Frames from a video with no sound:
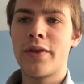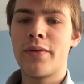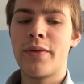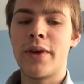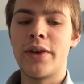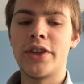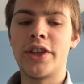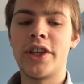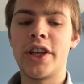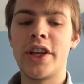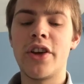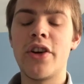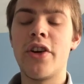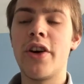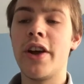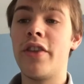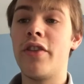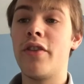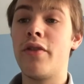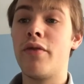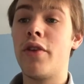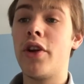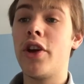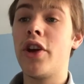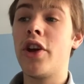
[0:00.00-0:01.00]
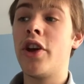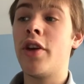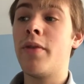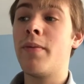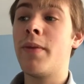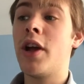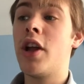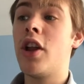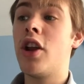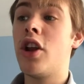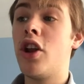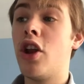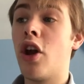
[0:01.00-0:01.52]
she got in the room,
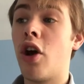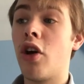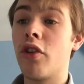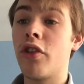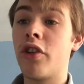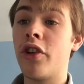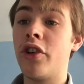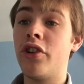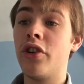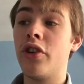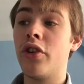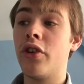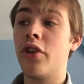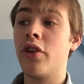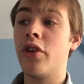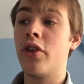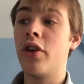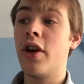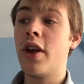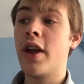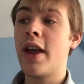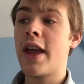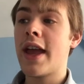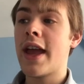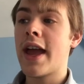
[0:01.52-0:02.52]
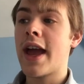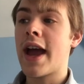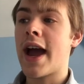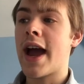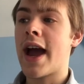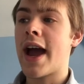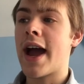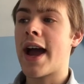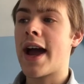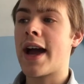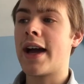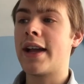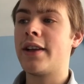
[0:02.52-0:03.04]
locked the door,
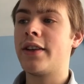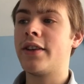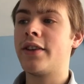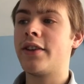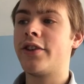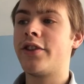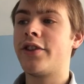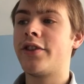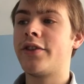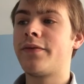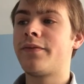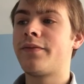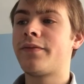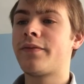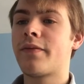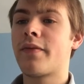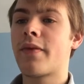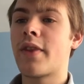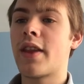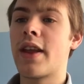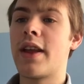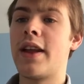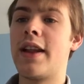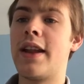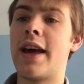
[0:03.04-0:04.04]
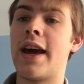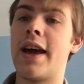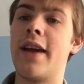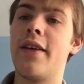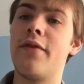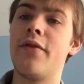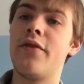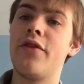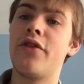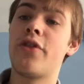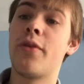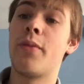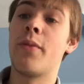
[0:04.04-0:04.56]
and, like,
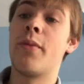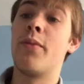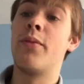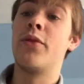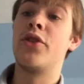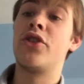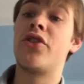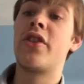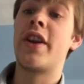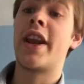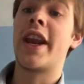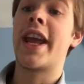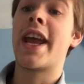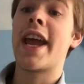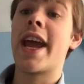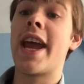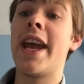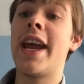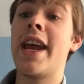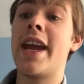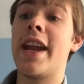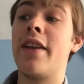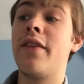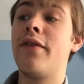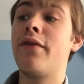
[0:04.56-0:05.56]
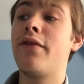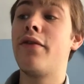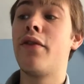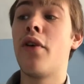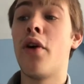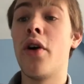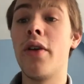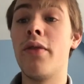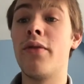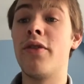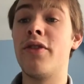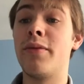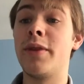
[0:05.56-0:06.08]
someone was trying to get in,
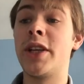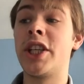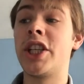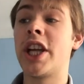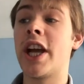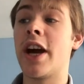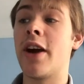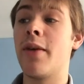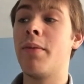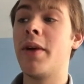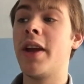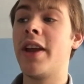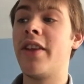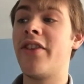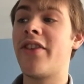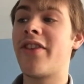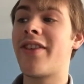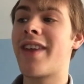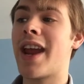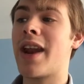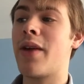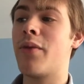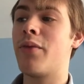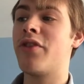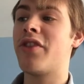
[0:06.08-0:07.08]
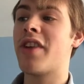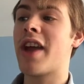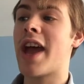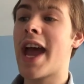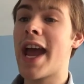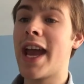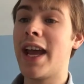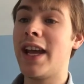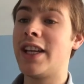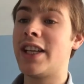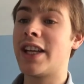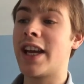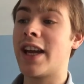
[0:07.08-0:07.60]
thought it was Michelle, but instead it was
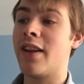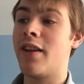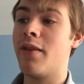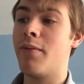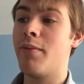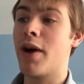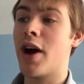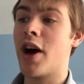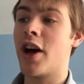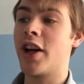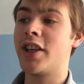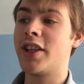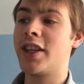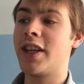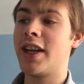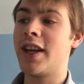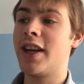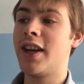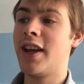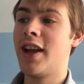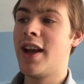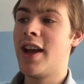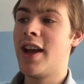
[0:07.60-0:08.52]
AJ that barged in.